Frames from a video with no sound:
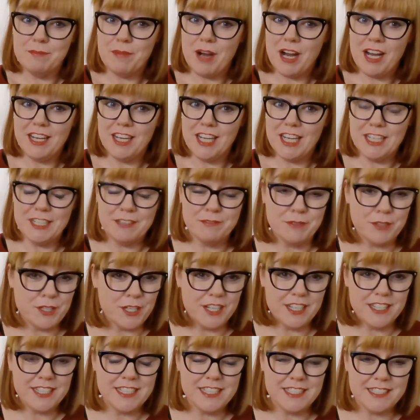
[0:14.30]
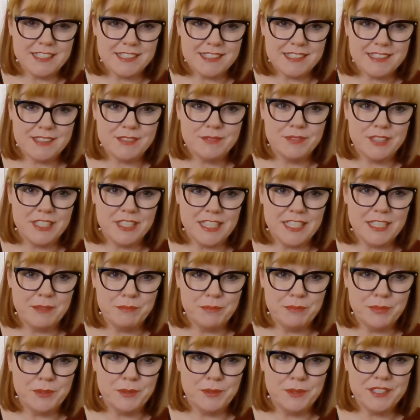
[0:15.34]
my line of work, it's really
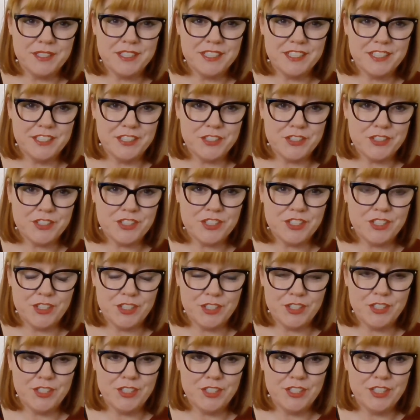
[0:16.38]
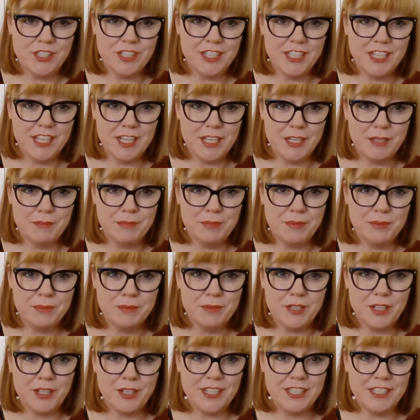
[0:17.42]
important to keep
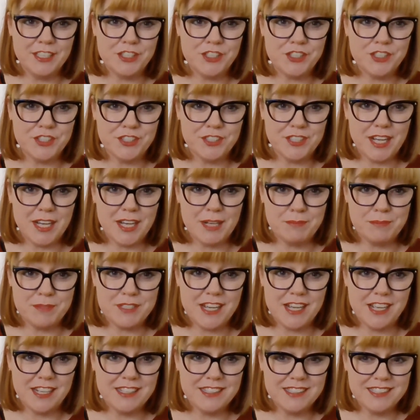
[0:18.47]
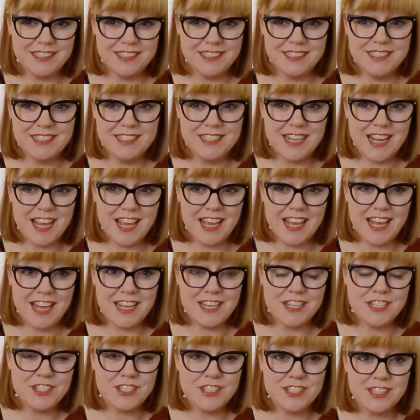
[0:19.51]
knowledge updated,
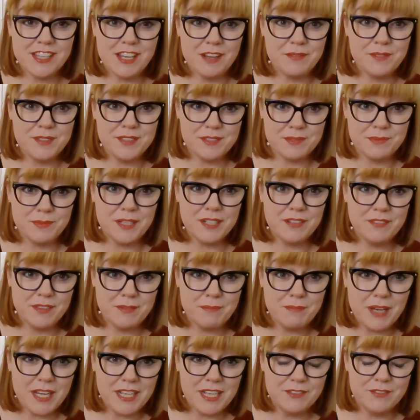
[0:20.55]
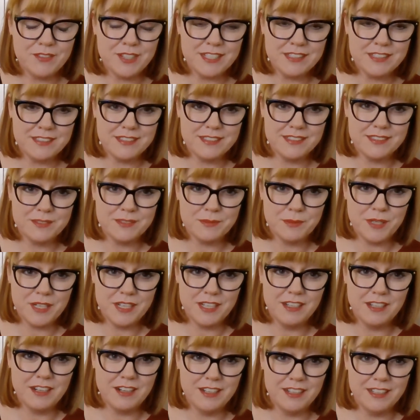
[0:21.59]
and that was one of the main reasons
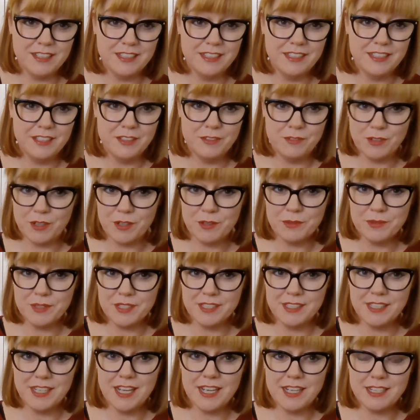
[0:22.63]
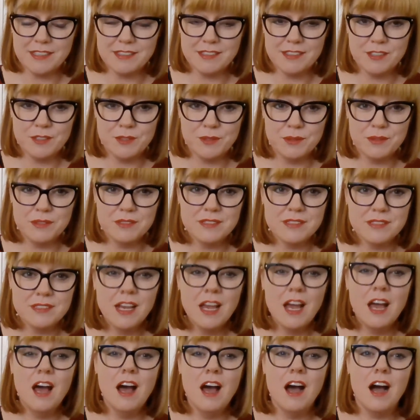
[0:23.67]
why I enrolled in Kate's course.
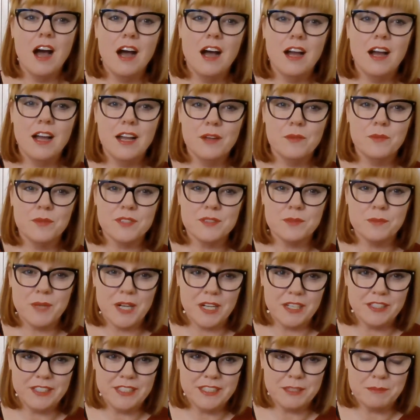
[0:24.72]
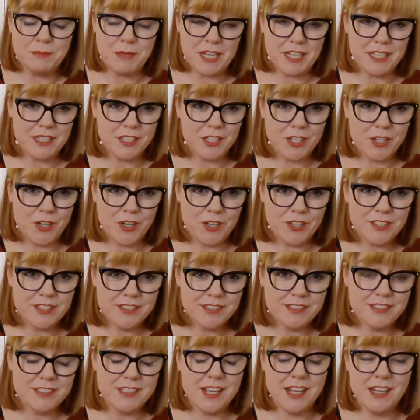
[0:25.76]
I was worried about the
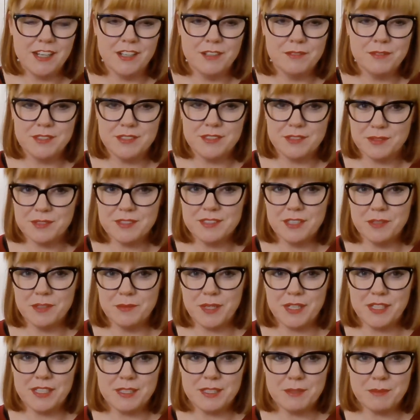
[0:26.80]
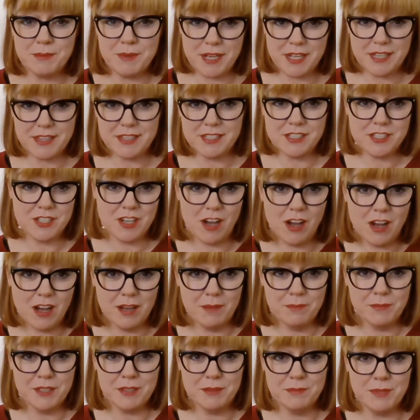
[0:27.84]
cost and I was also worried about the
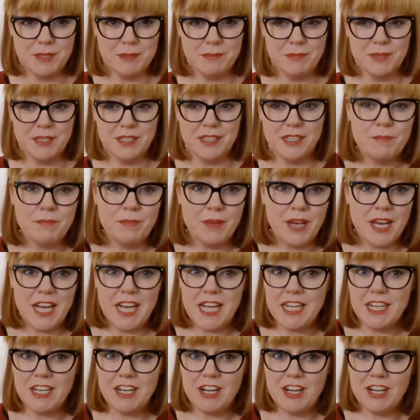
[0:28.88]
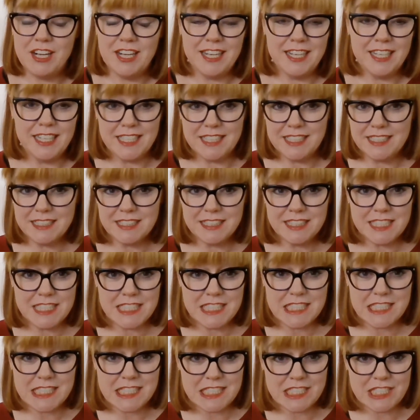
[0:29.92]
time commitment, but I
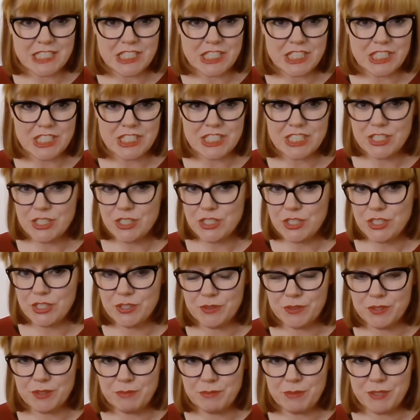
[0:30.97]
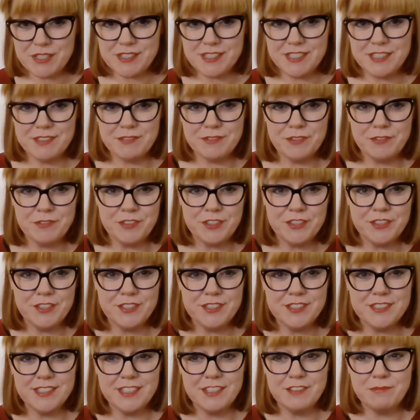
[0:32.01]
listened to all the positive
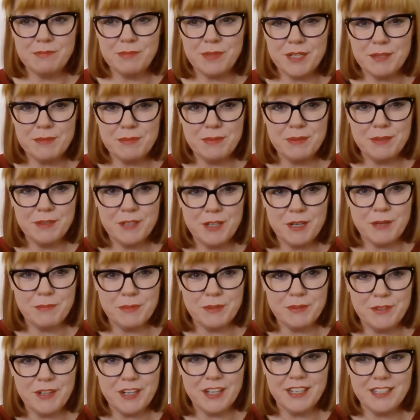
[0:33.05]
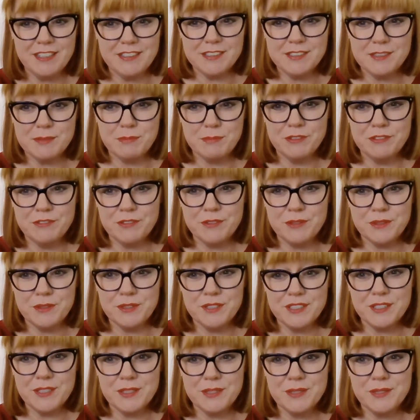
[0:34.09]
reviews left by copywriters before
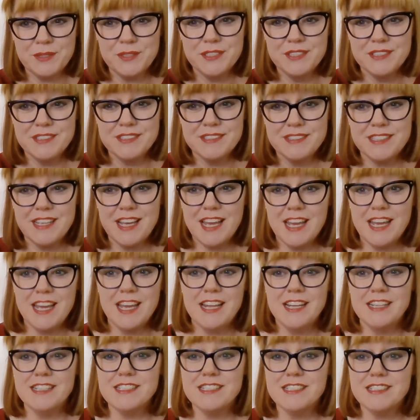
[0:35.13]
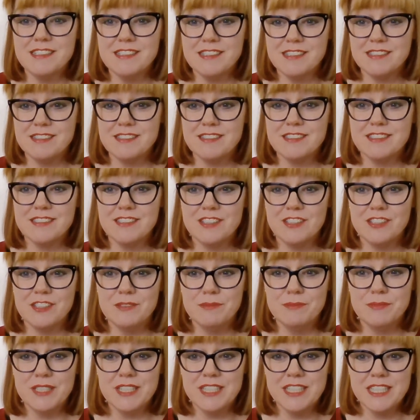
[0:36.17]
the course and just got
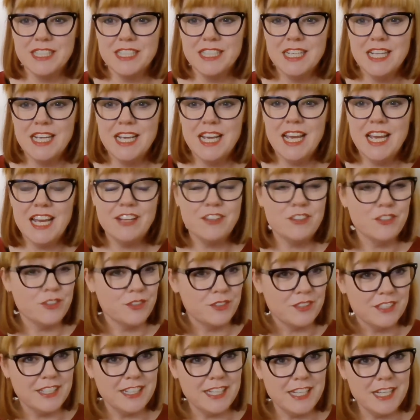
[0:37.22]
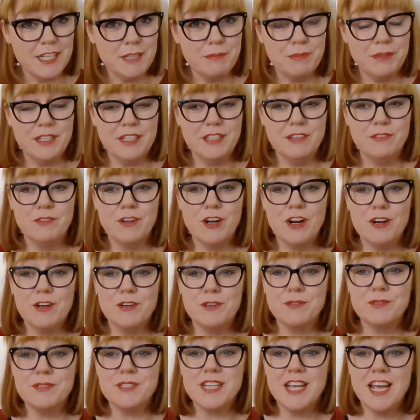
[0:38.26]
on with it, took the leap and
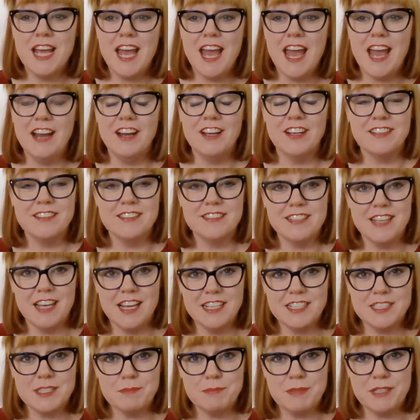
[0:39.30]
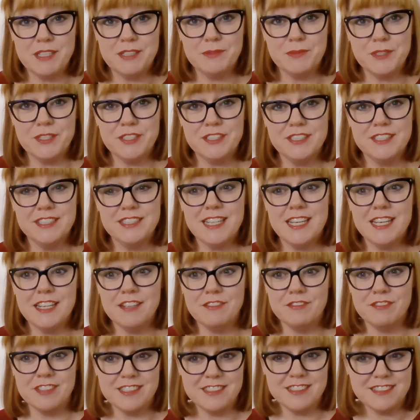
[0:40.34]
enrolled. And I can say it's been worth
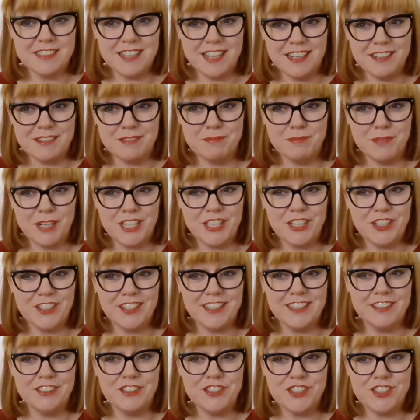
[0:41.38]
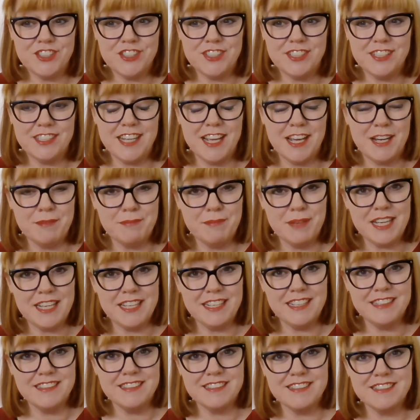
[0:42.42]
every cent. My knowledge now
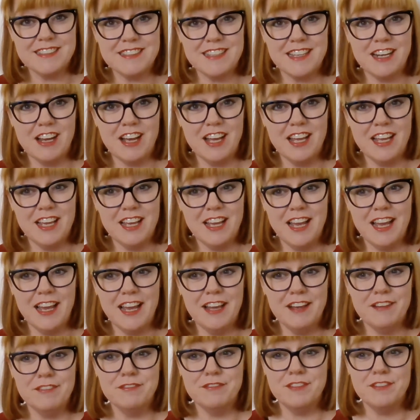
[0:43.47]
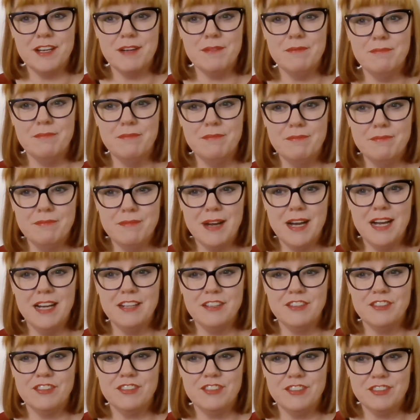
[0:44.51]
means that I have a
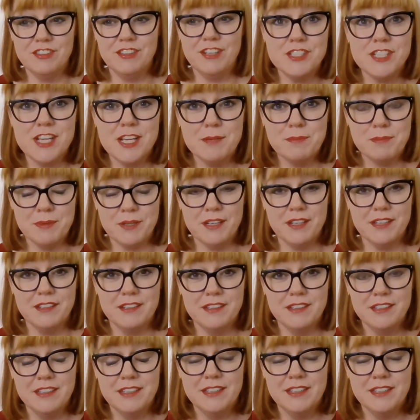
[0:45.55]
much deeper